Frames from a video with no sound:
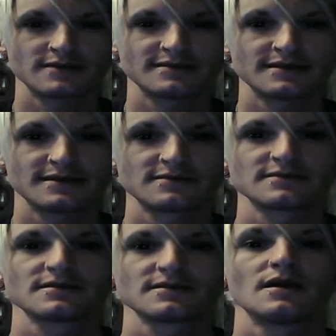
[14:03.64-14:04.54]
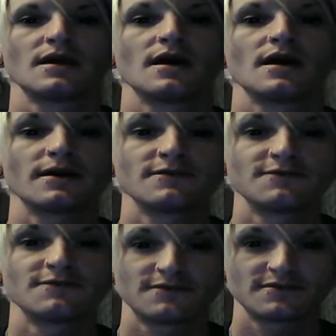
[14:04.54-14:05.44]
process
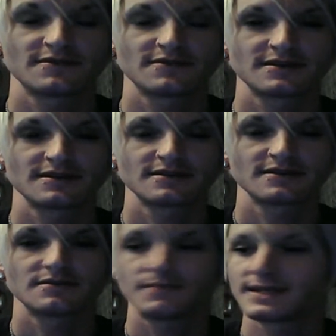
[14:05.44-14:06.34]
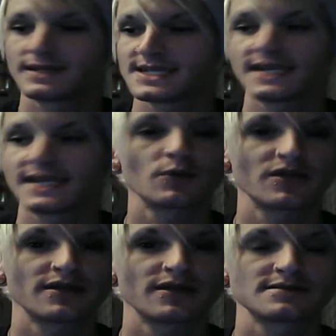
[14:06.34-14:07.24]
of
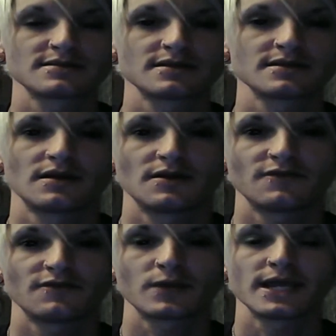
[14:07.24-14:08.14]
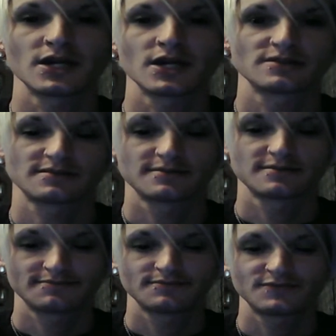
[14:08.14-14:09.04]
meditating with it for
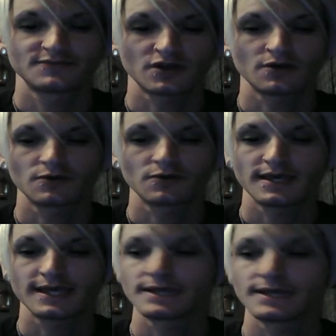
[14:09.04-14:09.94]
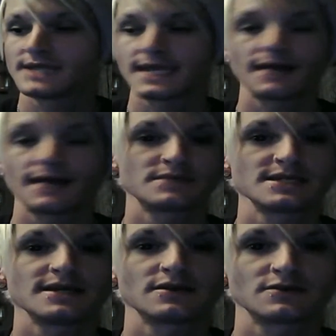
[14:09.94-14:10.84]
years. So it can take
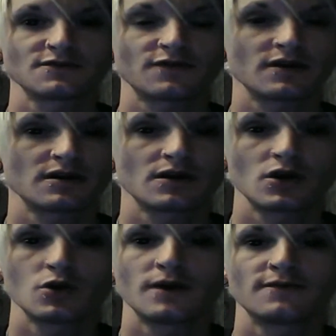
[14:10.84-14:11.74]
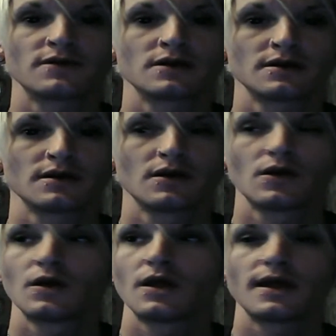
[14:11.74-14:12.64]
up to years for whoever,
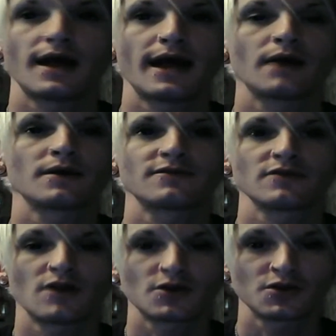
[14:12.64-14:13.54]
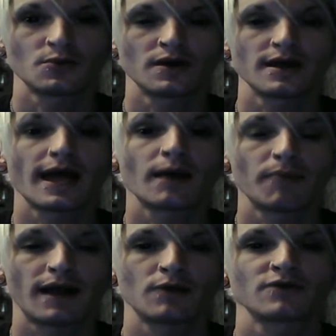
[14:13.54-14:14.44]
however long you want,
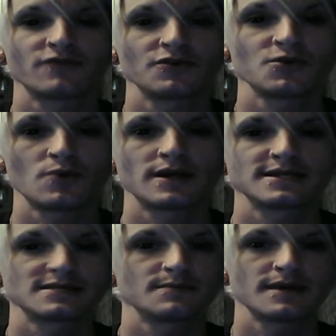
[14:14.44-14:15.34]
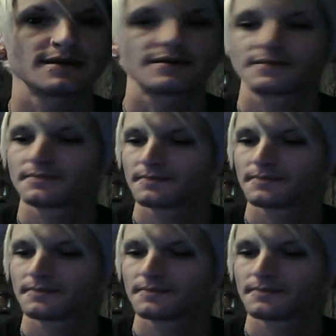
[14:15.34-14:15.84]
how powerful you want it to be.